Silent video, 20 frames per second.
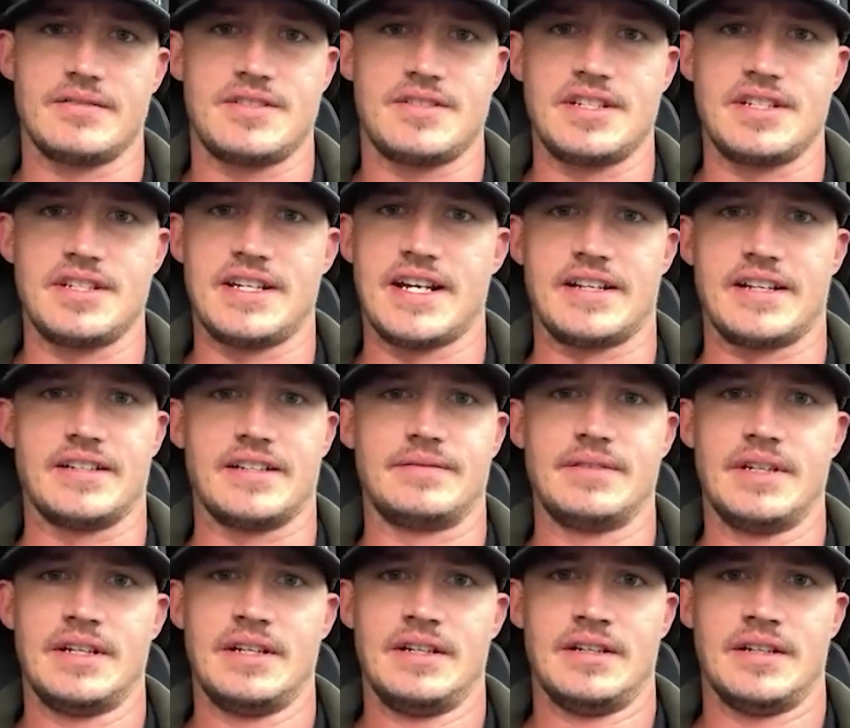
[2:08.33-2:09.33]
She had a,
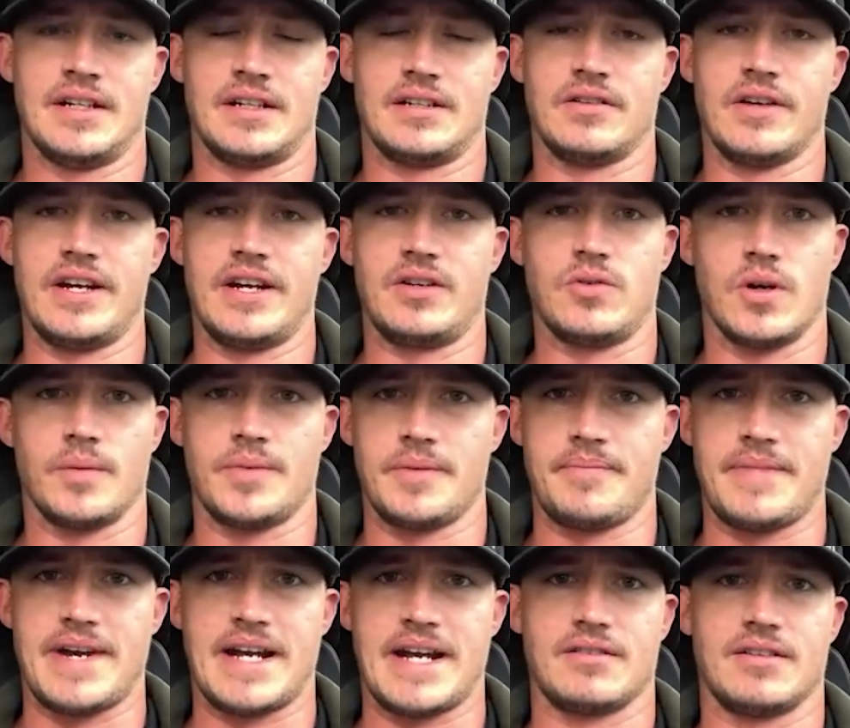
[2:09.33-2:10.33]
a great
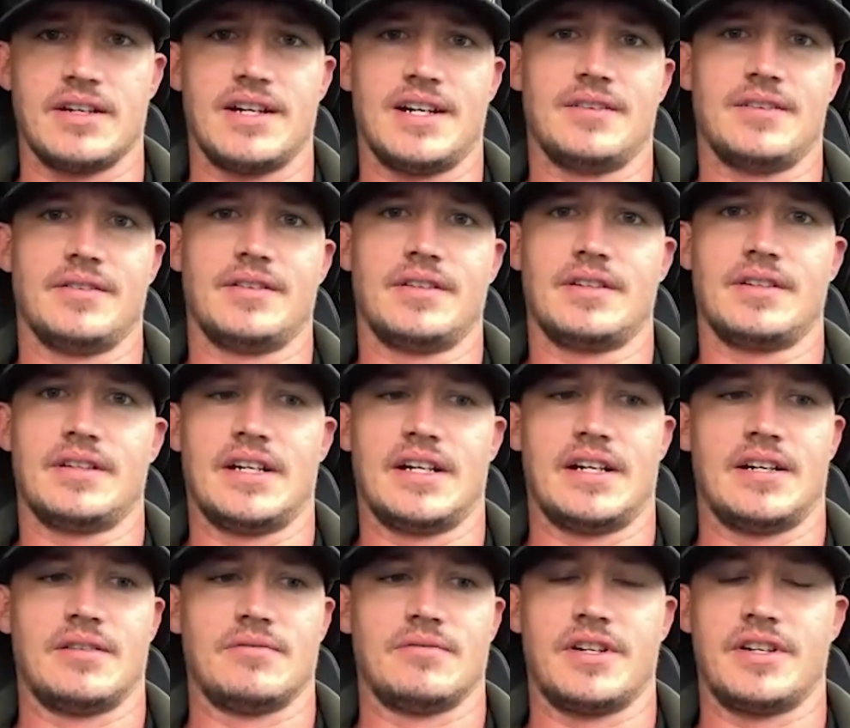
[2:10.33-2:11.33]
corporate background,
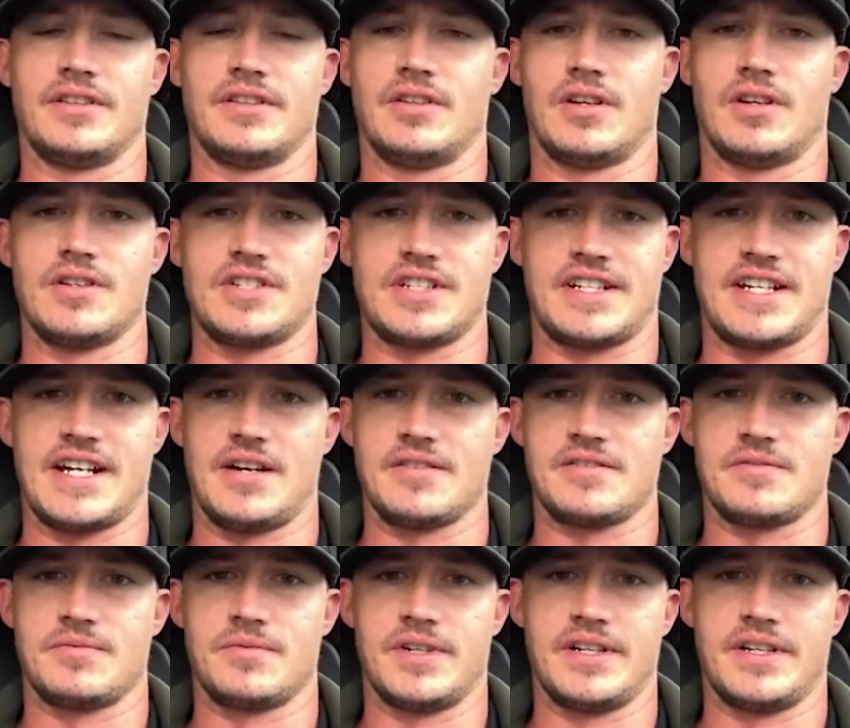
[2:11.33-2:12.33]
uh, running large
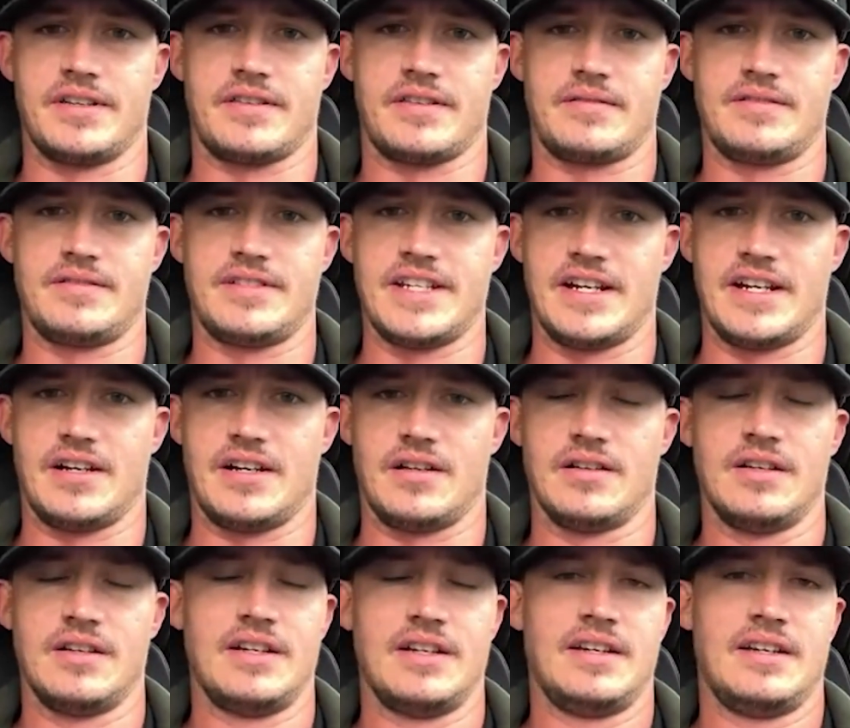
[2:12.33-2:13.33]
accounts with
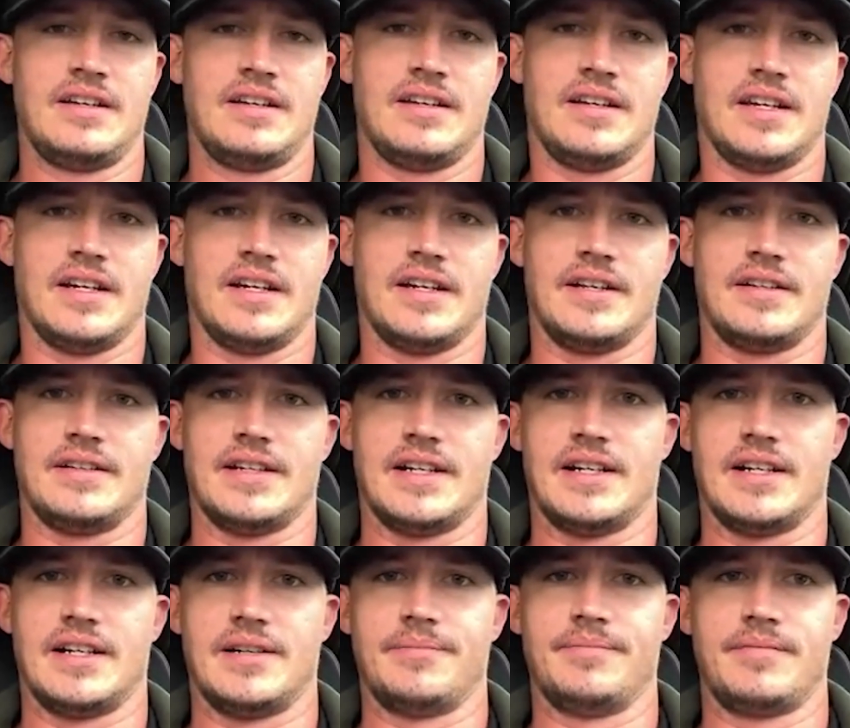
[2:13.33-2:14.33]
Dell, and
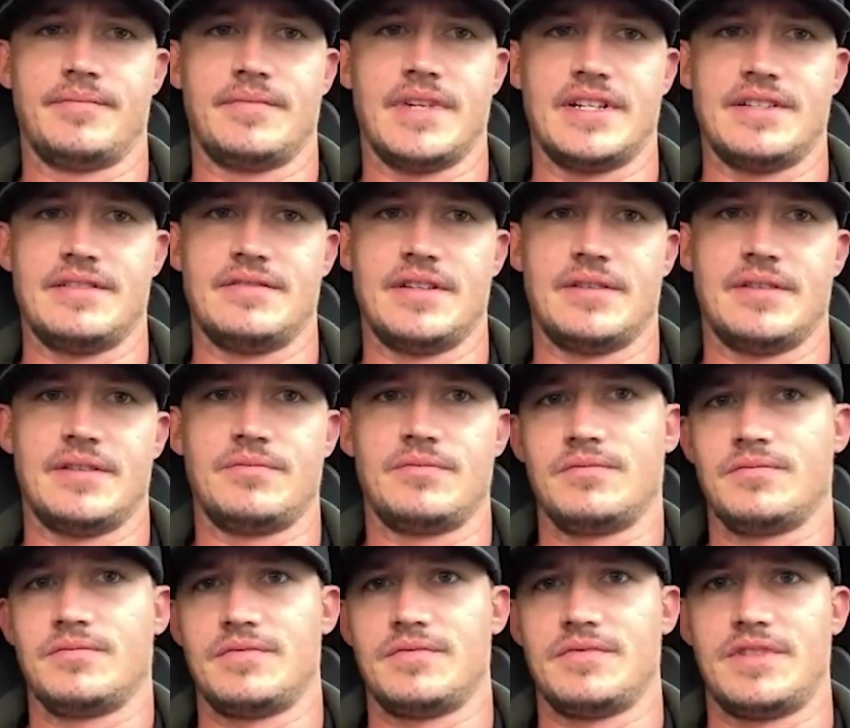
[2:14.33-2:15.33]
um, it, it,
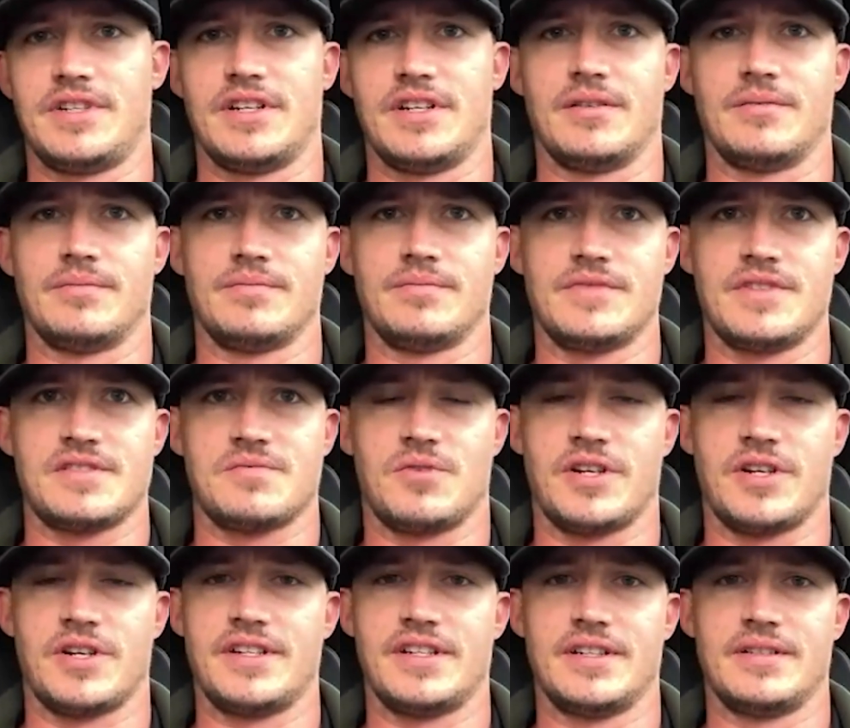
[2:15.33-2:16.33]
you know just
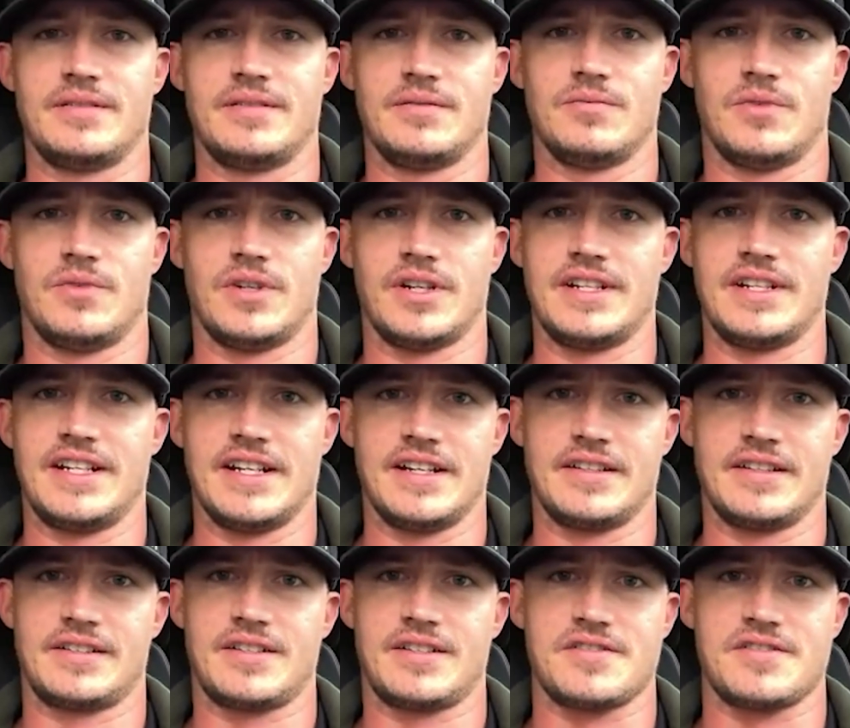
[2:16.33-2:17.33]
wanted to wanted to get
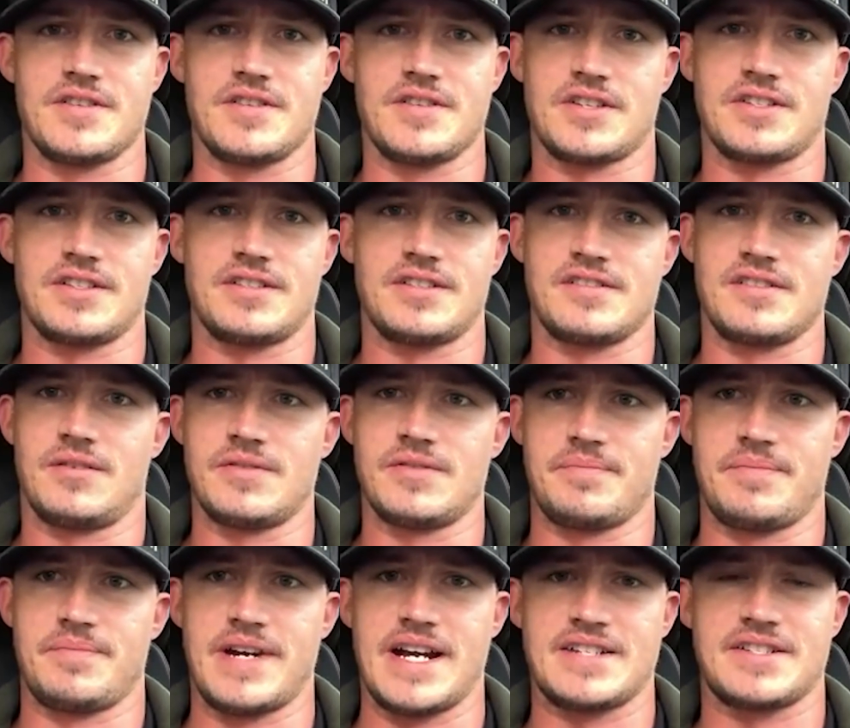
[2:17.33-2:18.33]
into construction is always
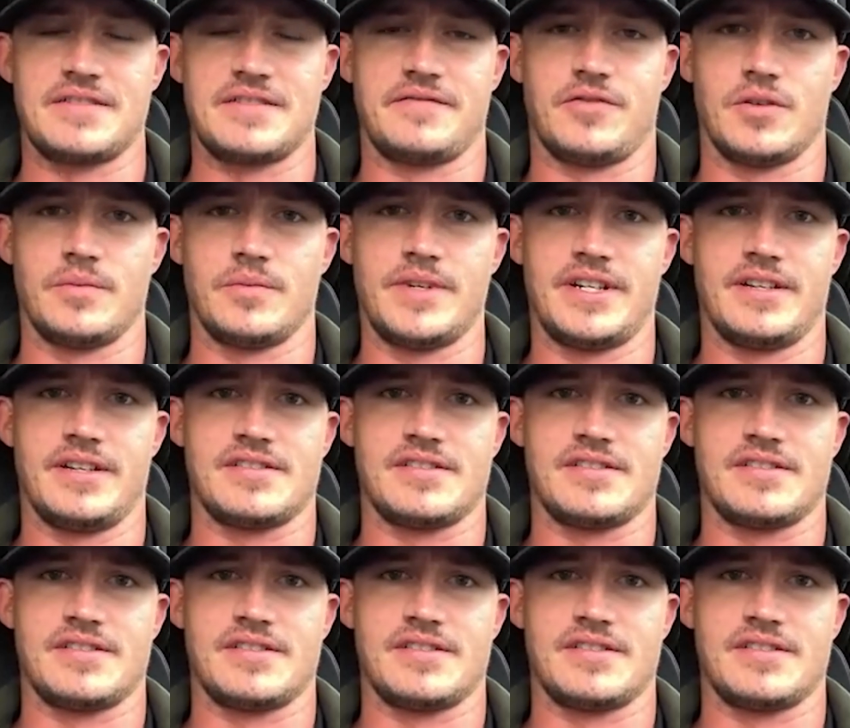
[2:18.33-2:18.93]
a passion for me.